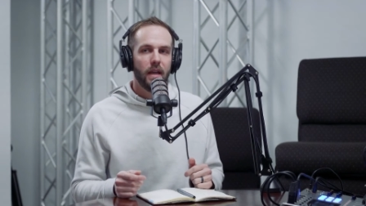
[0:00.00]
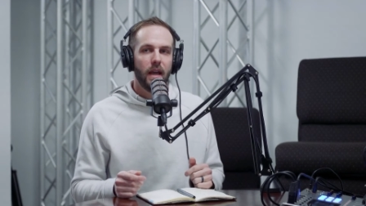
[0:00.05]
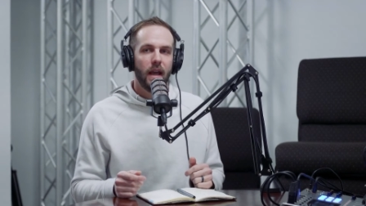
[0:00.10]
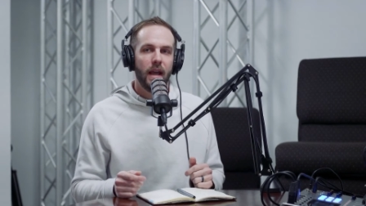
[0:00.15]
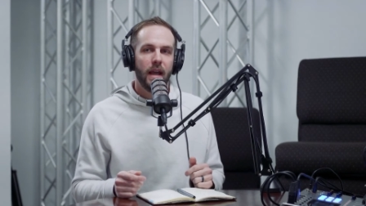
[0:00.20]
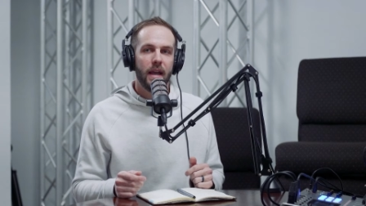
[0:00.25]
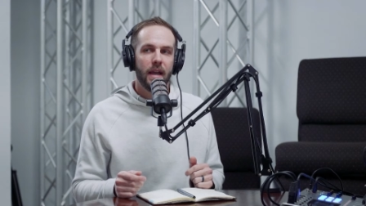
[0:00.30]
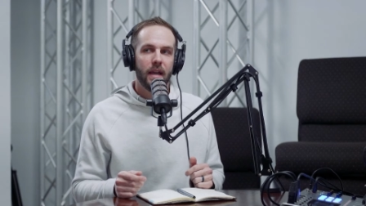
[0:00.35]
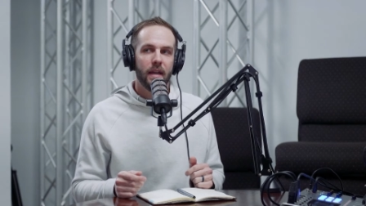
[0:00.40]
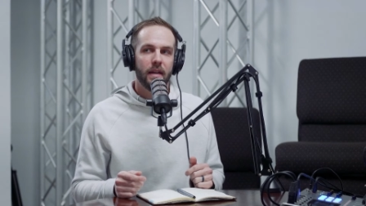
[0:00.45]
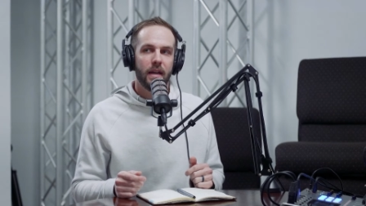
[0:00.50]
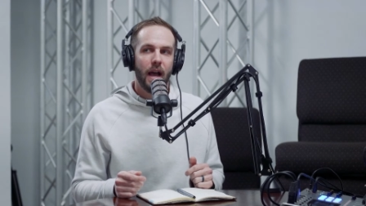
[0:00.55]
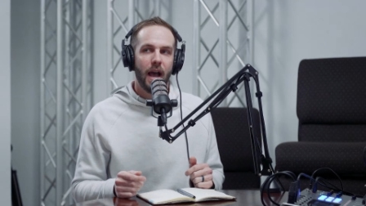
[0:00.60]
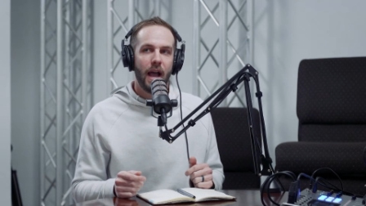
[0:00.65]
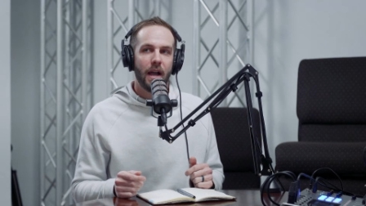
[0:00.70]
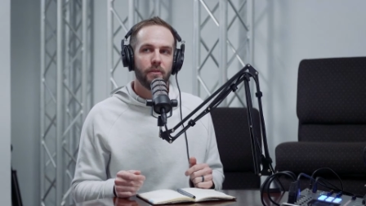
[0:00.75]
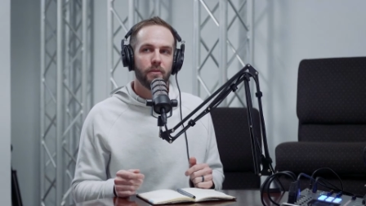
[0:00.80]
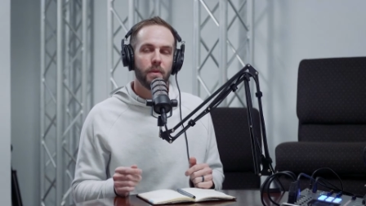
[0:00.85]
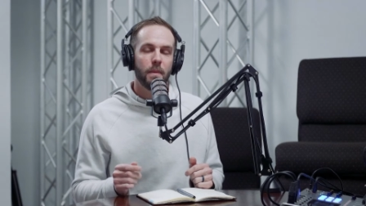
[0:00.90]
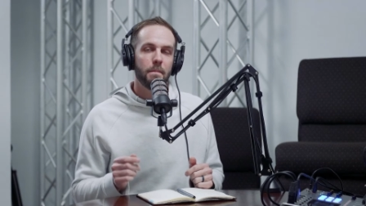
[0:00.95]
And
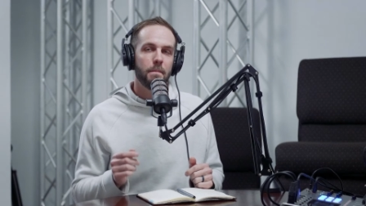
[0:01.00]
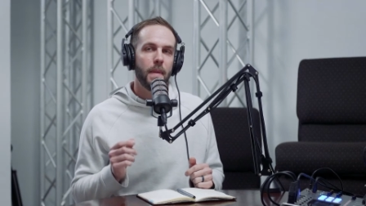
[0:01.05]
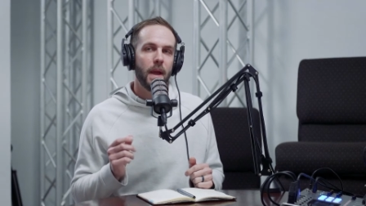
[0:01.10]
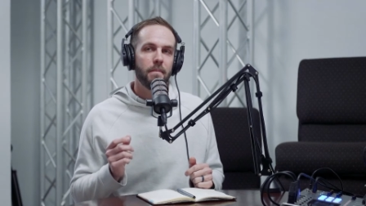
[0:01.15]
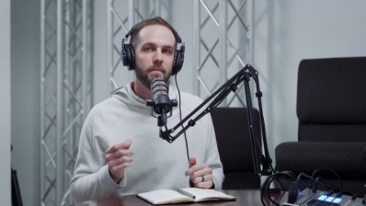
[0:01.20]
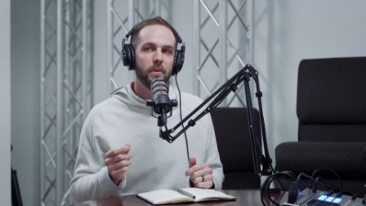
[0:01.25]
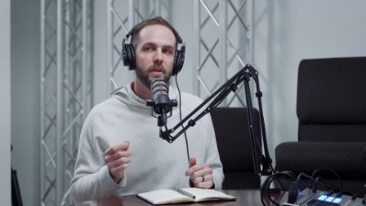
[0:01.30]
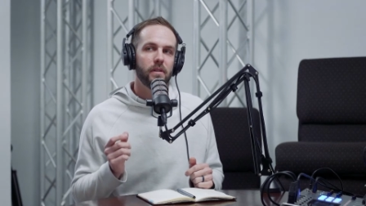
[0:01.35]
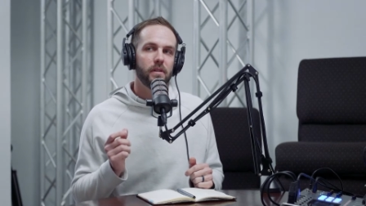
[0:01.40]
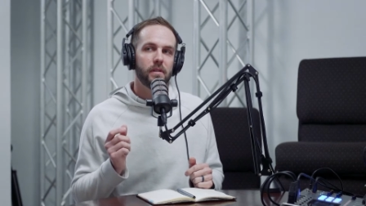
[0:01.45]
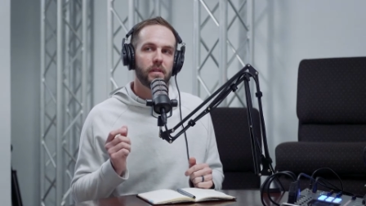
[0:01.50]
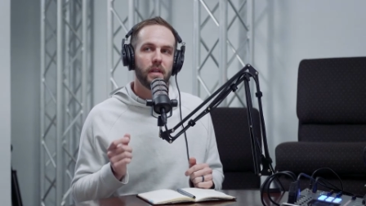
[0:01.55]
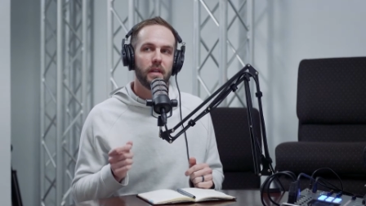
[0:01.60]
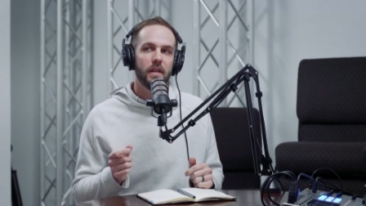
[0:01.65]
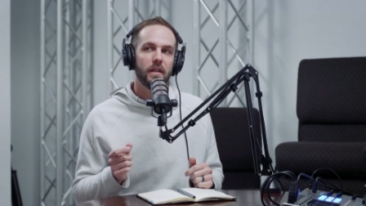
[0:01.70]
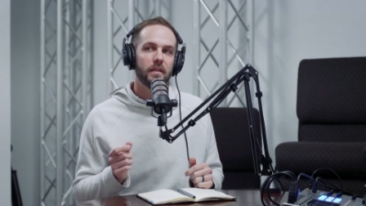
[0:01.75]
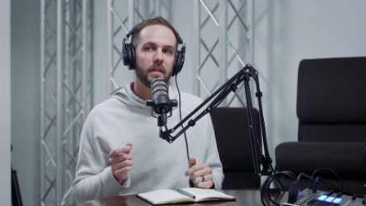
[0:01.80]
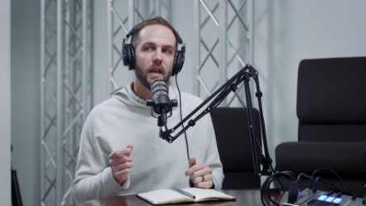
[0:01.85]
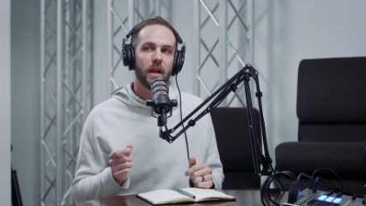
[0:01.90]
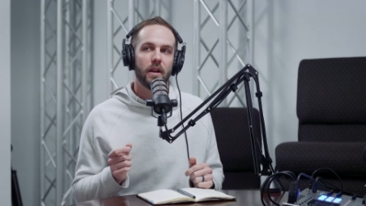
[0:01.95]
I remember
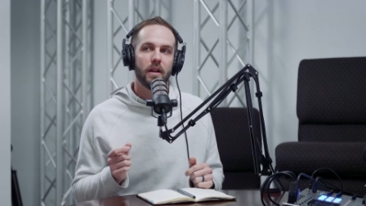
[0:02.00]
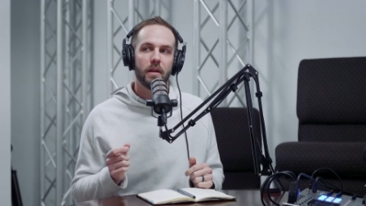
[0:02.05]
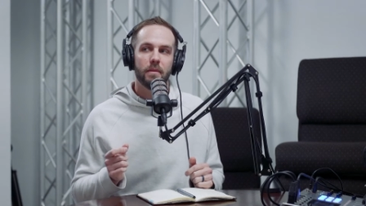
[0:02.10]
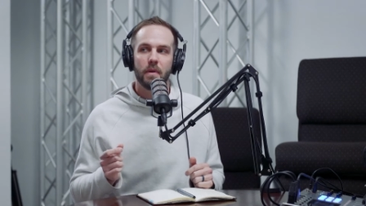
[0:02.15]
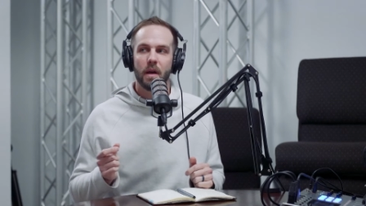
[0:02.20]
sitting there, and I'm,